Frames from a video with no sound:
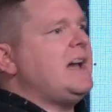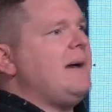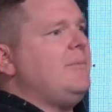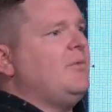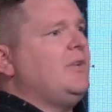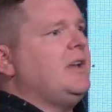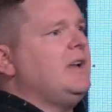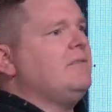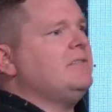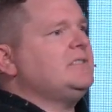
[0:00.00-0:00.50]
time
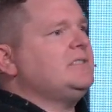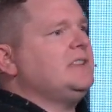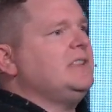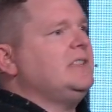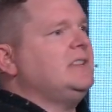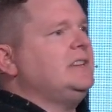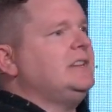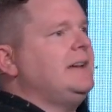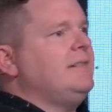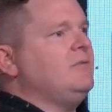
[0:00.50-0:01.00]
we ever see
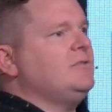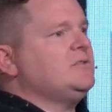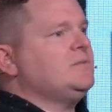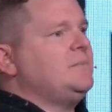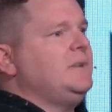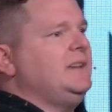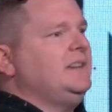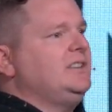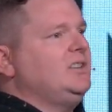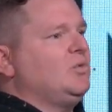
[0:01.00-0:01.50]
the devil
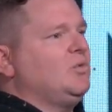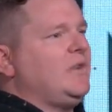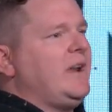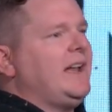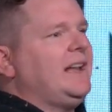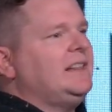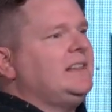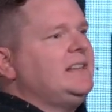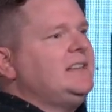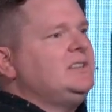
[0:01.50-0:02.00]
speak
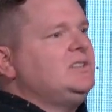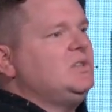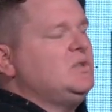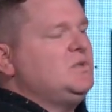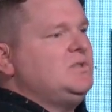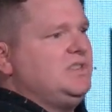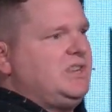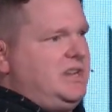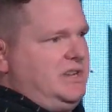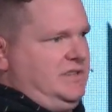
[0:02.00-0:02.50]
directly
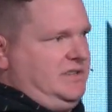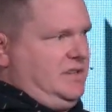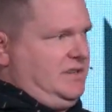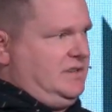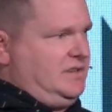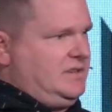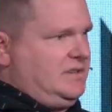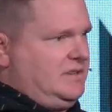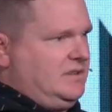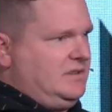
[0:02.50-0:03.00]
to
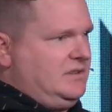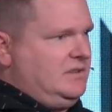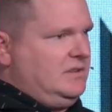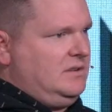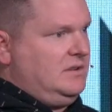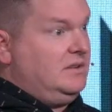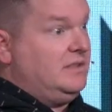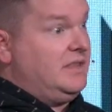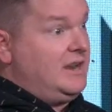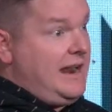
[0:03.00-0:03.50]
Jesus
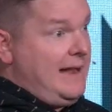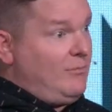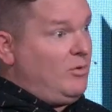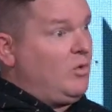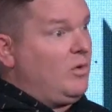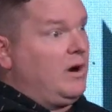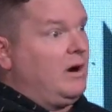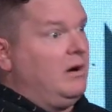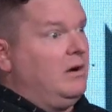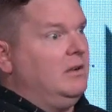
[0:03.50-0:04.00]
that I'm
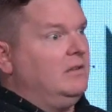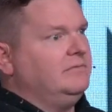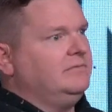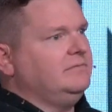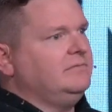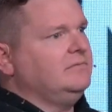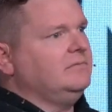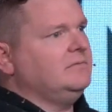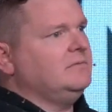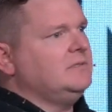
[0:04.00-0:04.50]
aware of
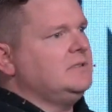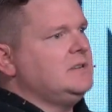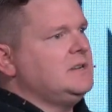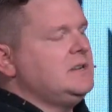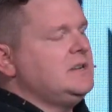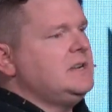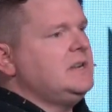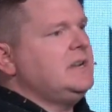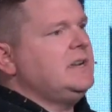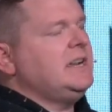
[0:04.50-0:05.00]

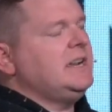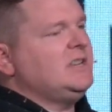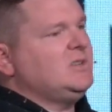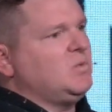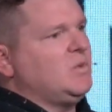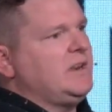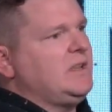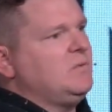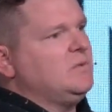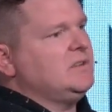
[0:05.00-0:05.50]
is
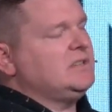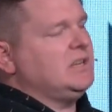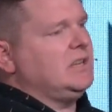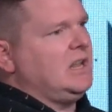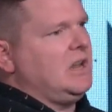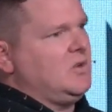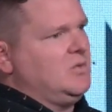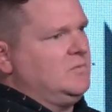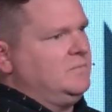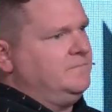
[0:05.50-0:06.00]
when he was
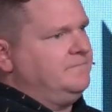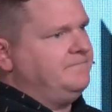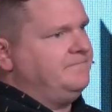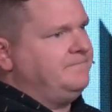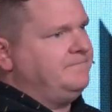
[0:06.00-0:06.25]
alone.